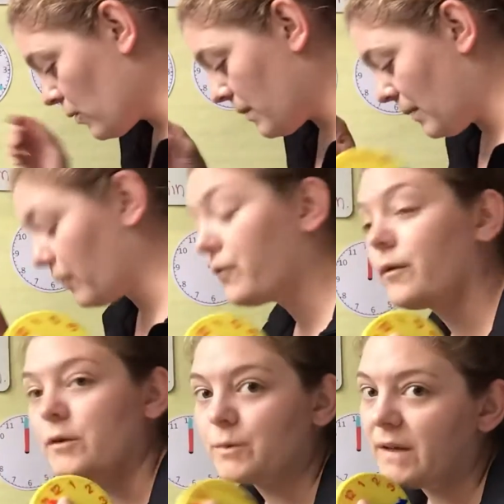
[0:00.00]
Remember,
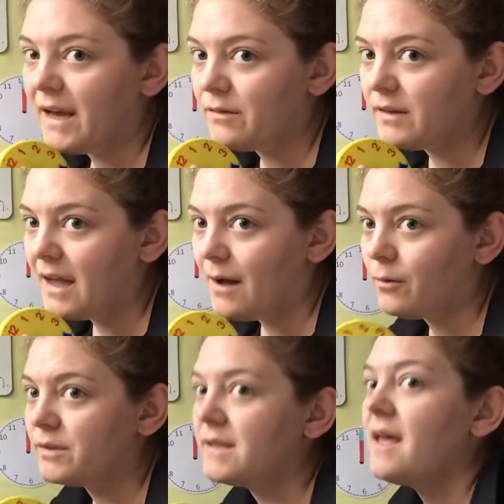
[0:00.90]
first we count the
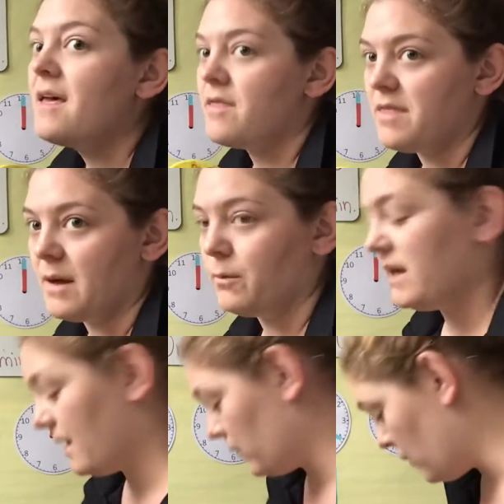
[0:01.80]
hours, then we
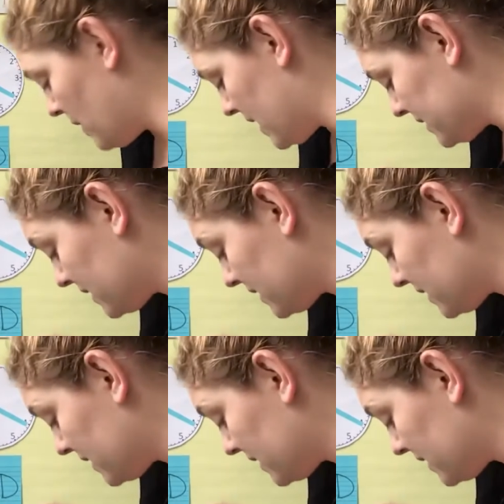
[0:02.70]
count the minutes.